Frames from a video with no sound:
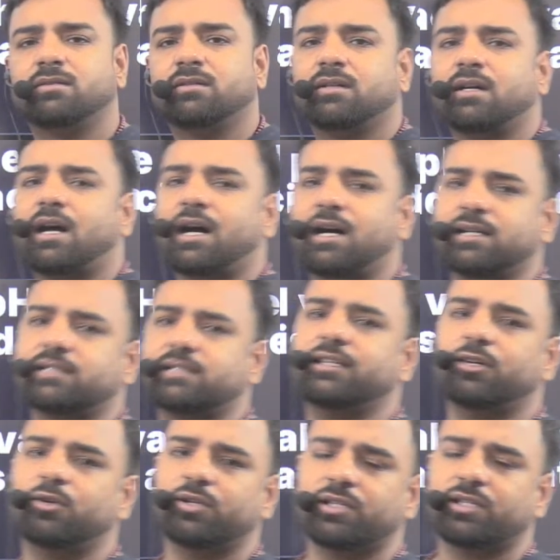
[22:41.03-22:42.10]
asked the
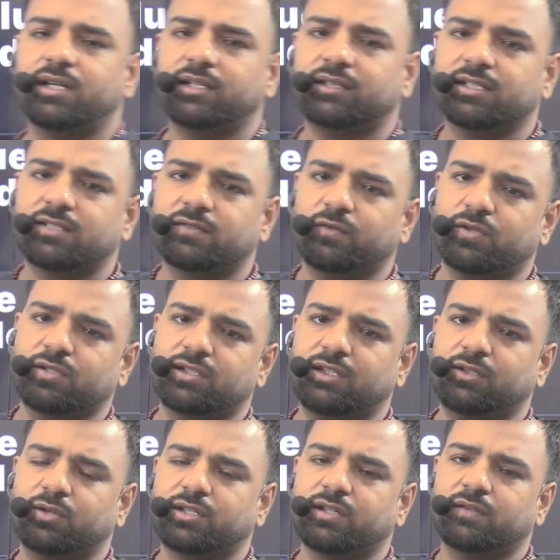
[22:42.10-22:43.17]
question, and this was the
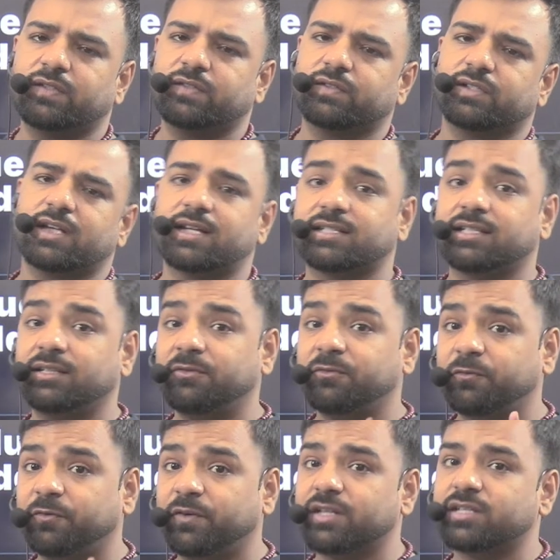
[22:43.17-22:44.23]
question which was asked in the
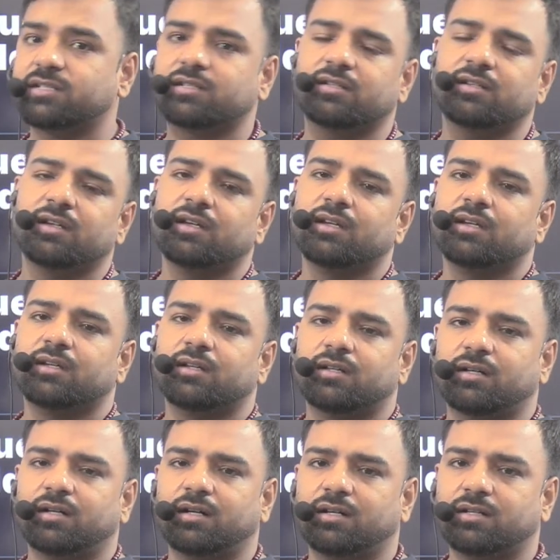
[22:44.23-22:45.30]
first
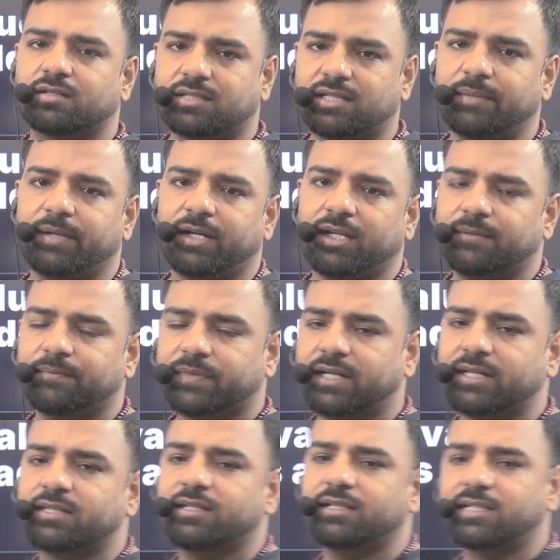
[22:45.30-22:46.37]
CBT, that
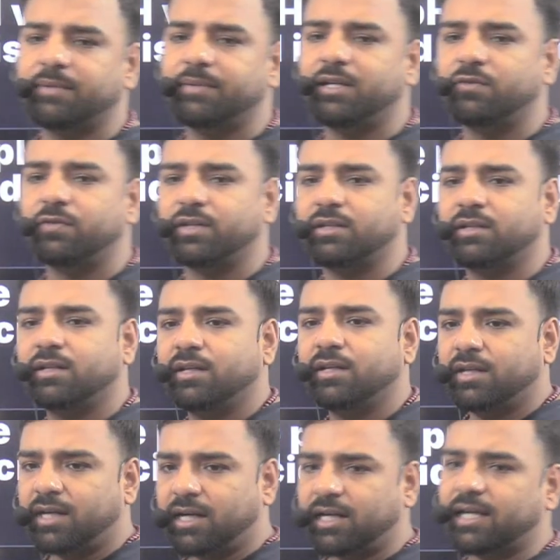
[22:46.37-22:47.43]
is in the CBT 1,
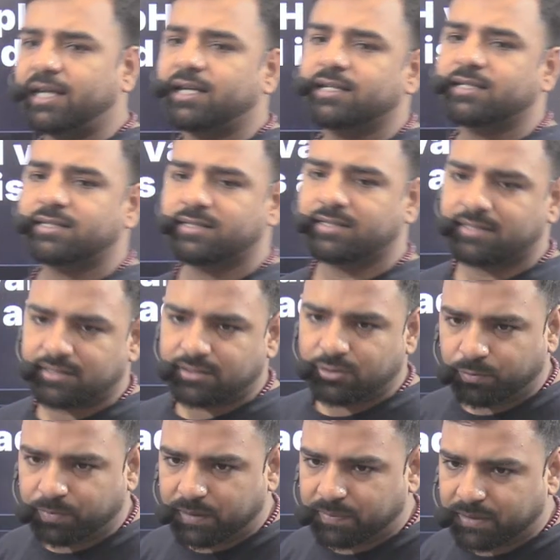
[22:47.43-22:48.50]
and I guess you
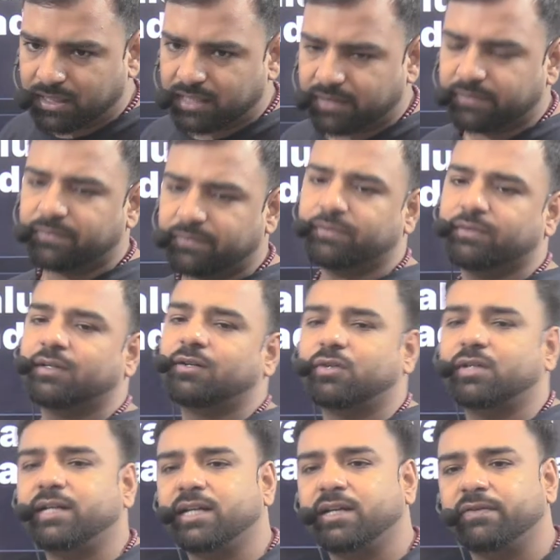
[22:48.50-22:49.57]
people have
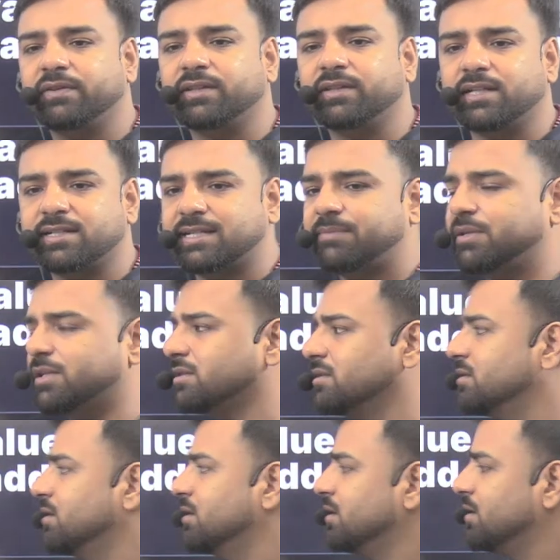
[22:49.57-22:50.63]
already given that examination.
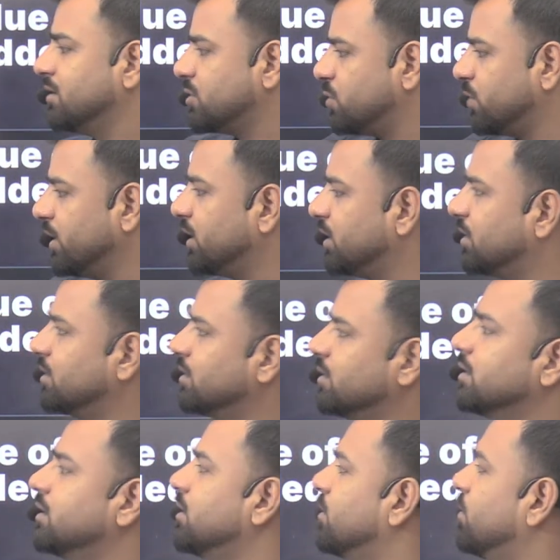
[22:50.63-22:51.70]
So Ankita,
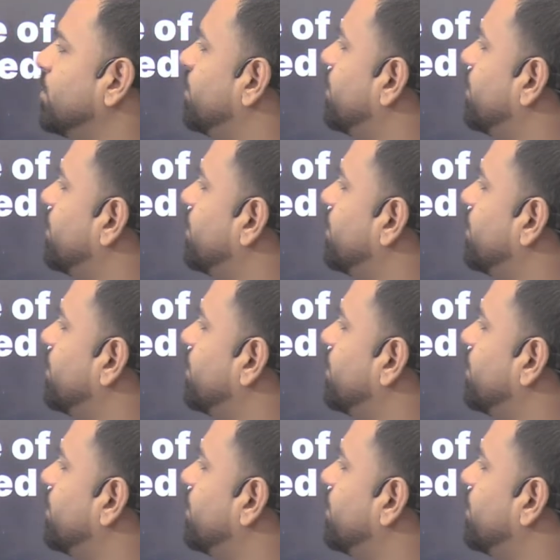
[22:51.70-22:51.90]
what